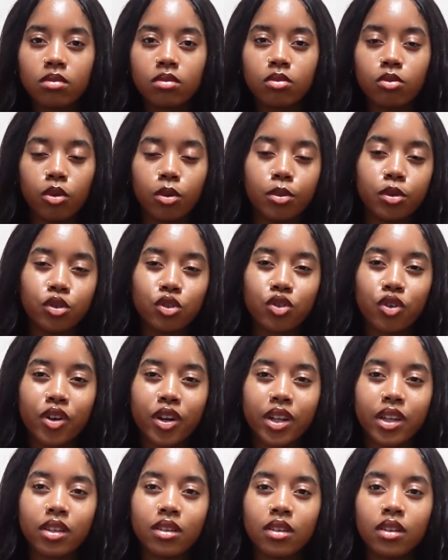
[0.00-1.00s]
Well,
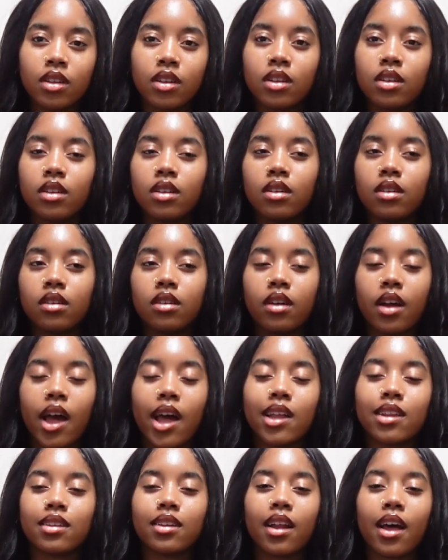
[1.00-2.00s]
majority
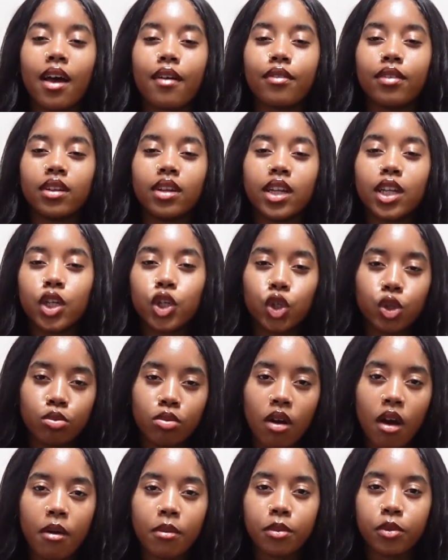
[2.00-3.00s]
have an ego
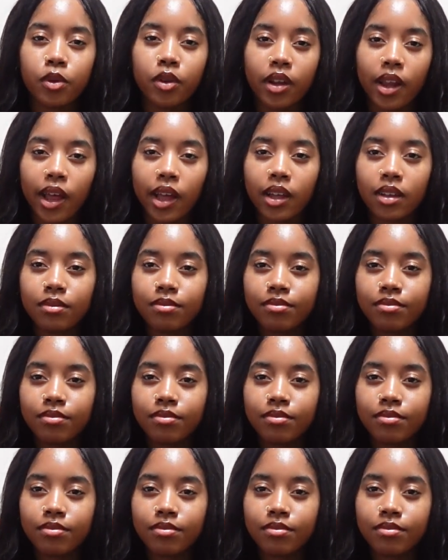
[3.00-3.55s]
problem with, like,